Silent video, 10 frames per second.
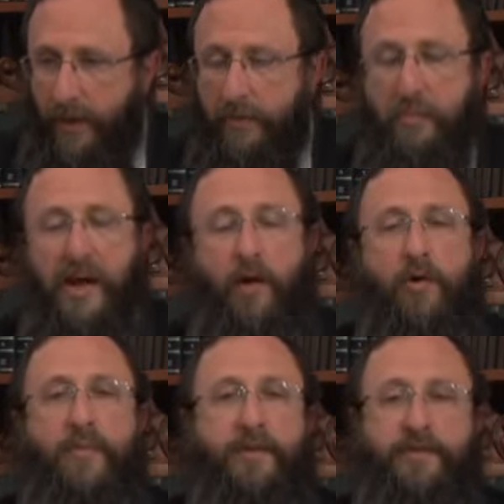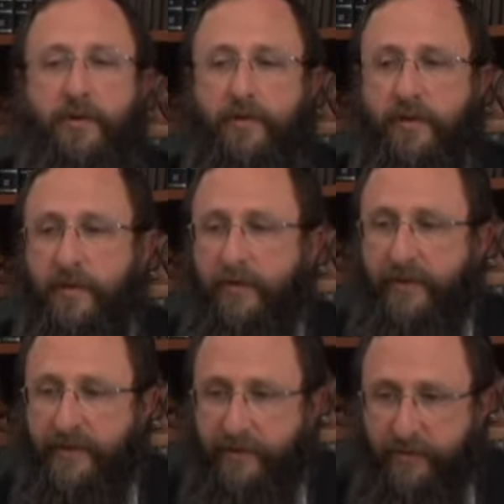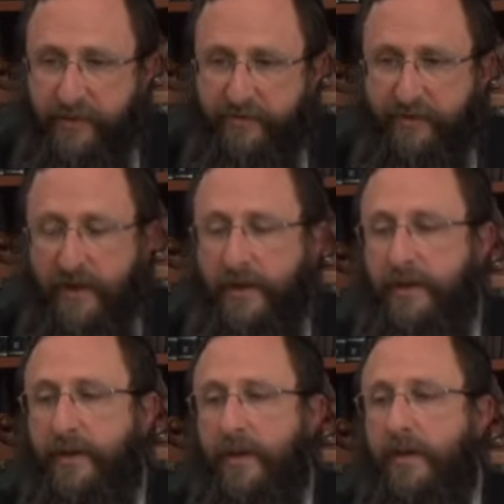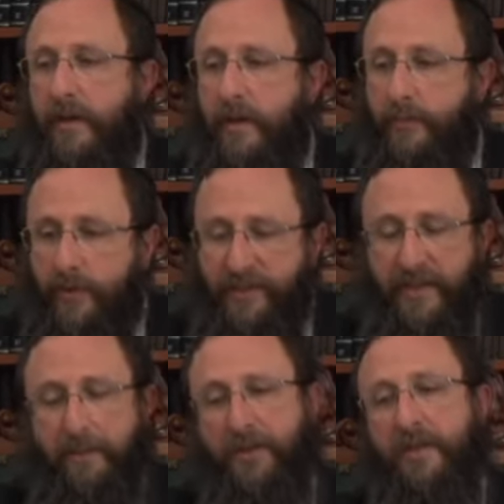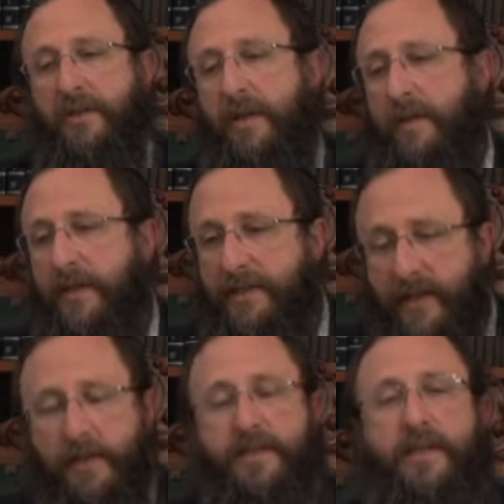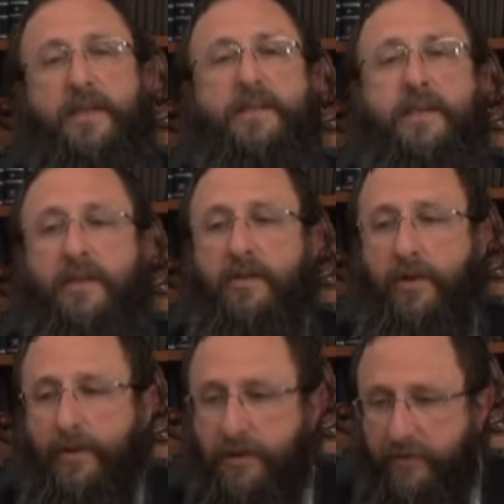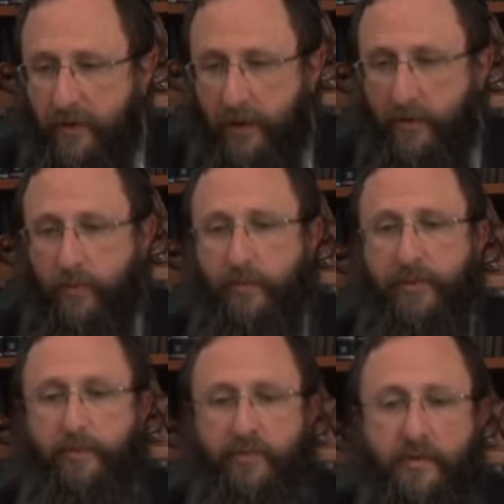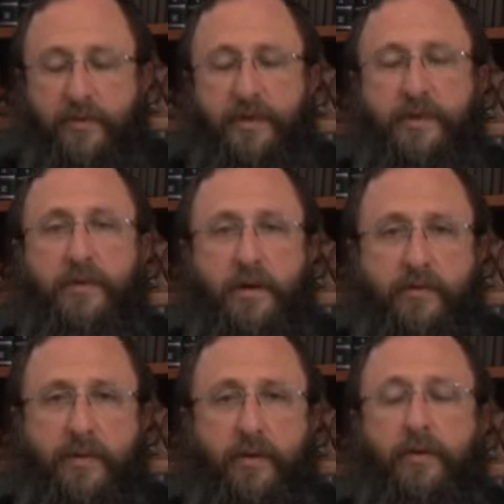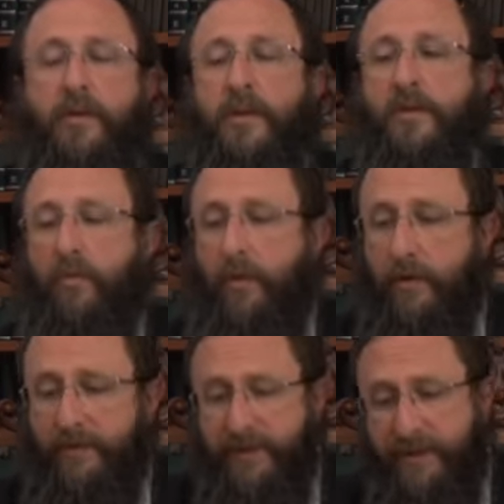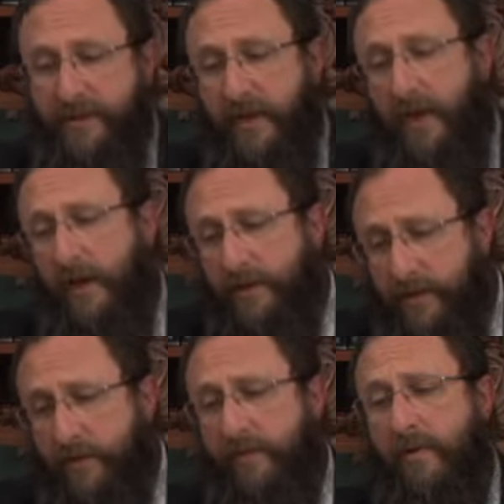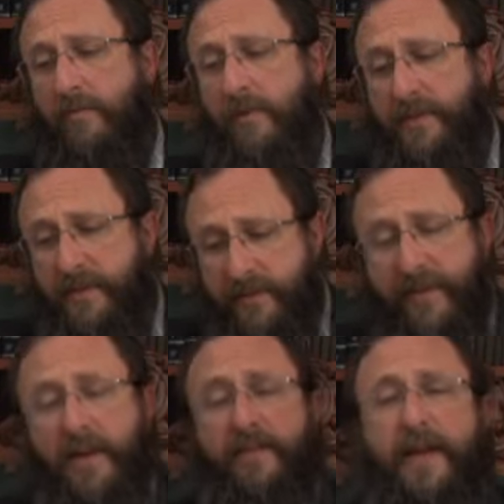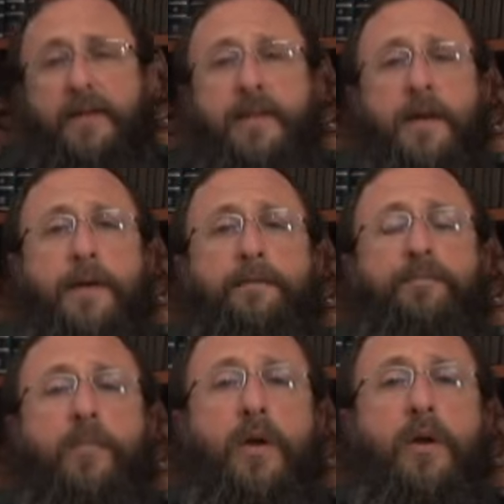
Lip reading: empowerment of a certain divine perception, and Isaiah says that the knowledge of God will be prevalent and cover the earth like the water of the seas. So the Rambam says then, at that time,